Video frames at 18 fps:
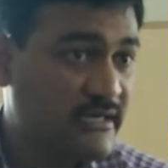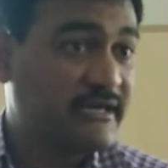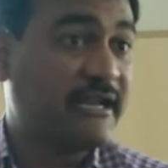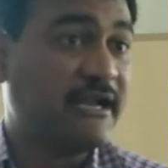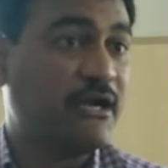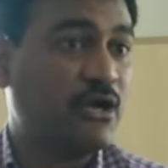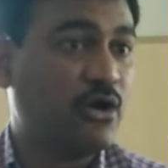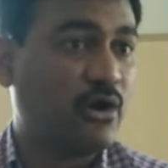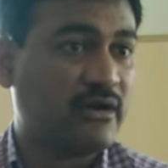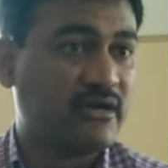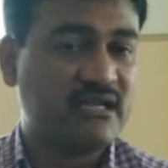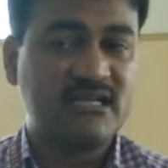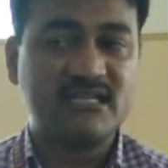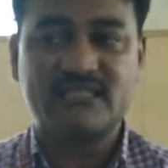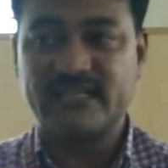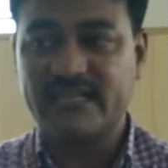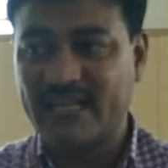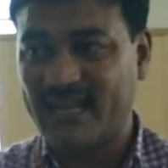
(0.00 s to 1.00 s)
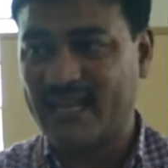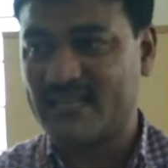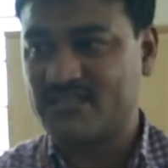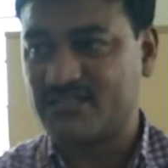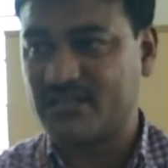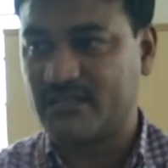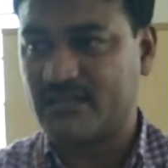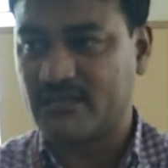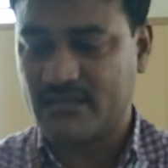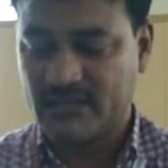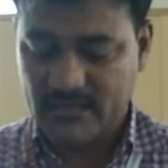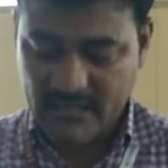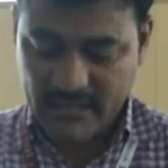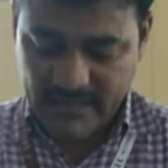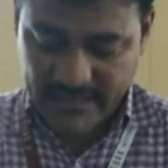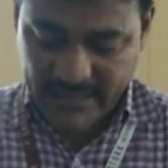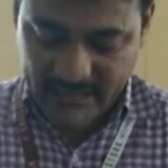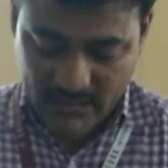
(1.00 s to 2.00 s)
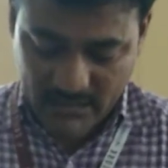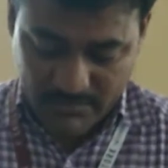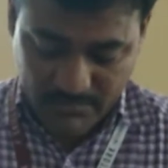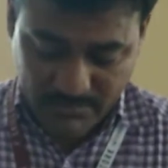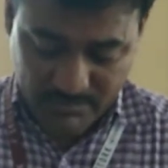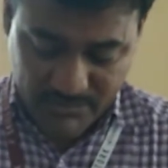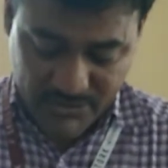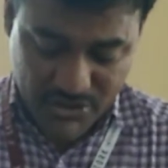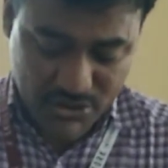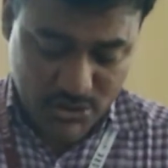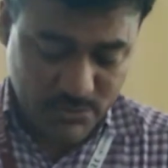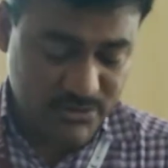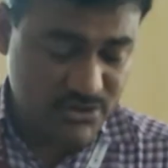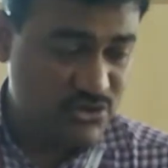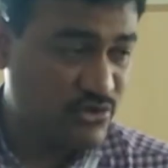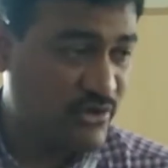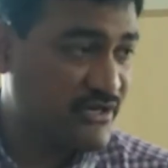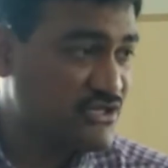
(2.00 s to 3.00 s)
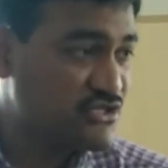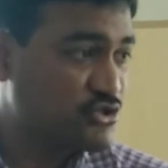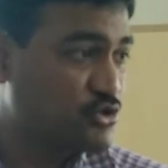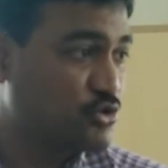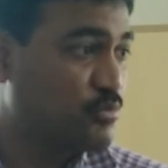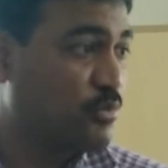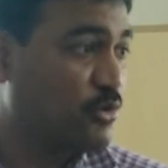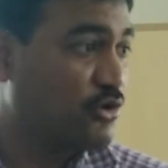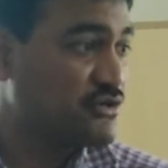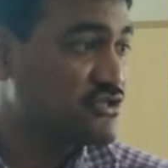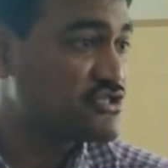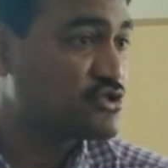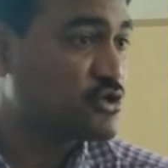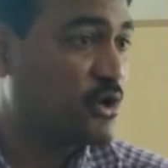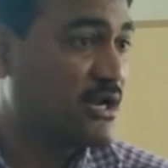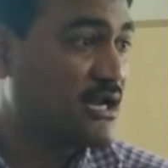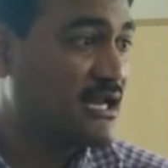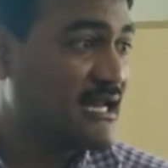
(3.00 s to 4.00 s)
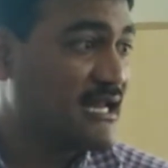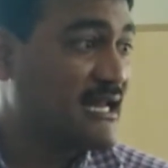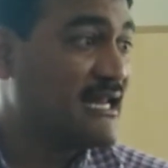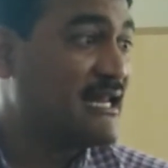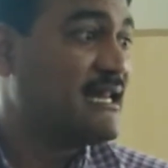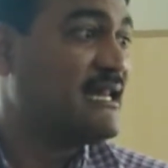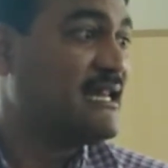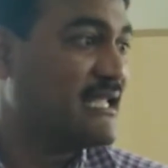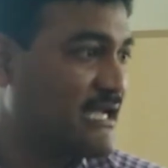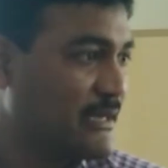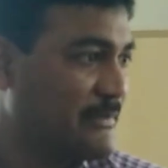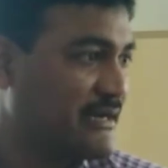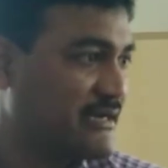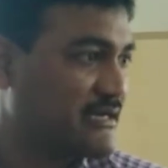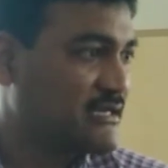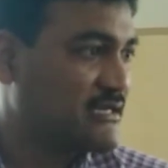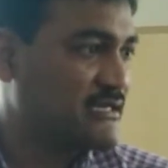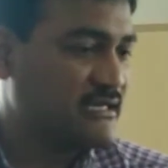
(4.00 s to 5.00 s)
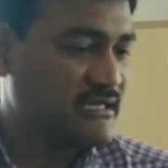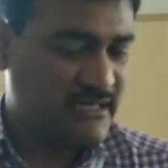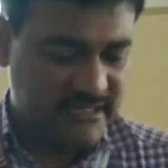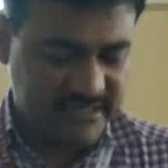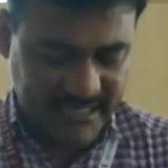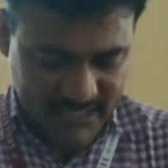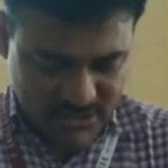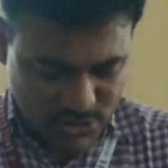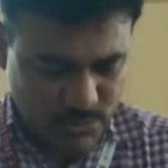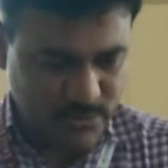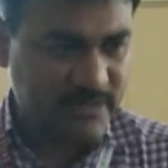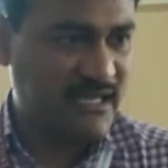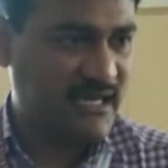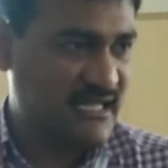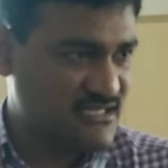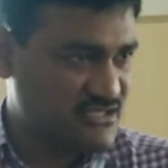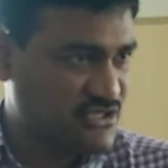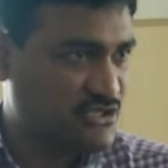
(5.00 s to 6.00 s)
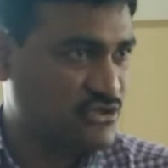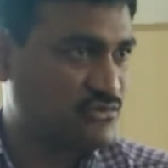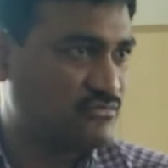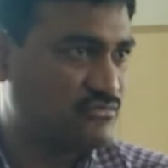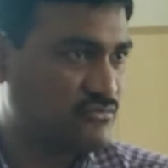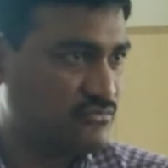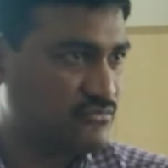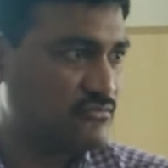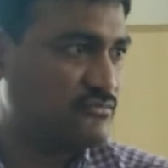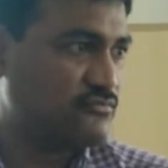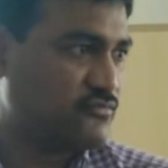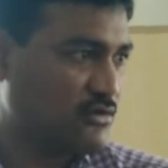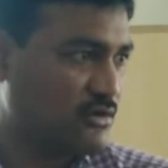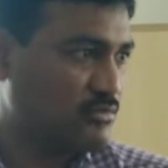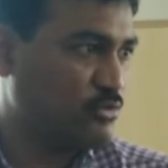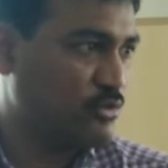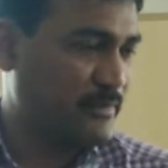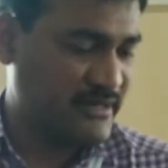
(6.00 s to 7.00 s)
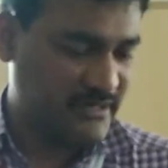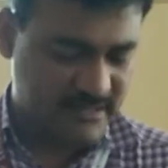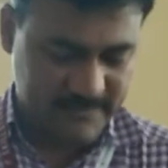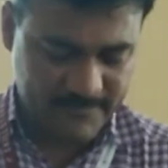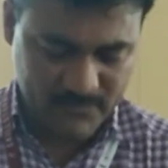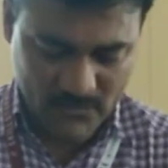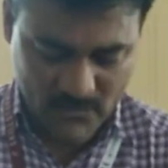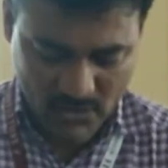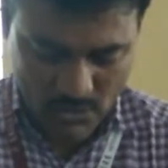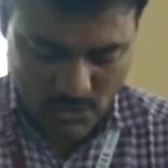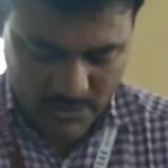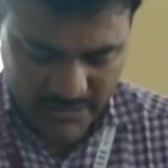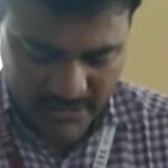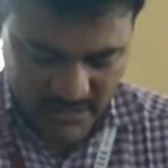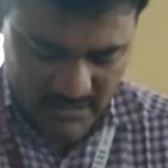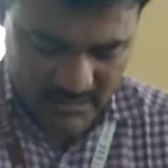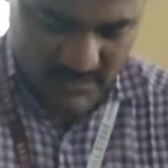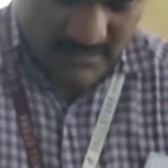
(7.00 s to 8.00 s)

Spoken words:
It's inelastic. And the tissue which joins two bones is called ligament. It has to be elastic for movement. Okay?